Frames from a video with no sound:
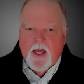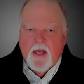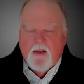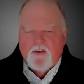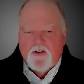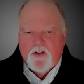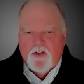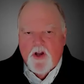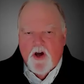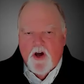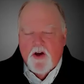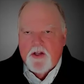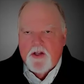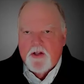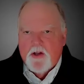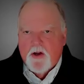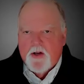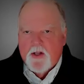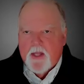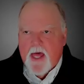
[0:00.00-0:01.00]
As you know,
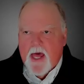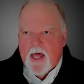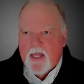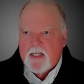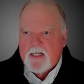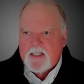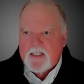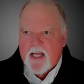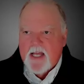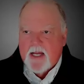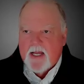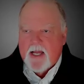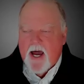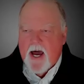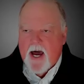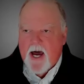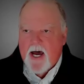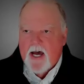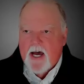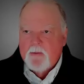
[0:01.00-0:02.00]
you can go to lot linx dot
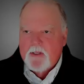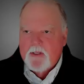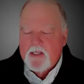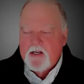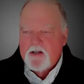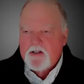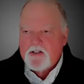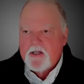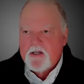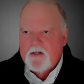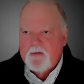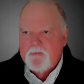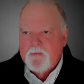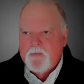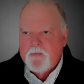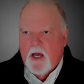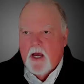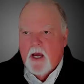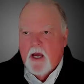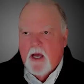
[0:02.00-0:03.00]
com, and there's a,
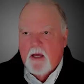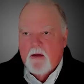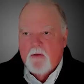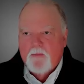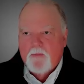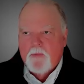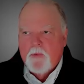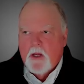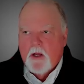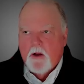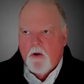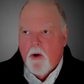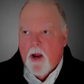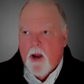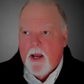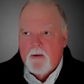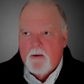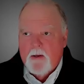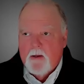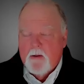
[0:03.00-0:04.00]
uh, a
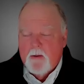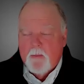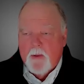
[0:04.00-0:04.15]
great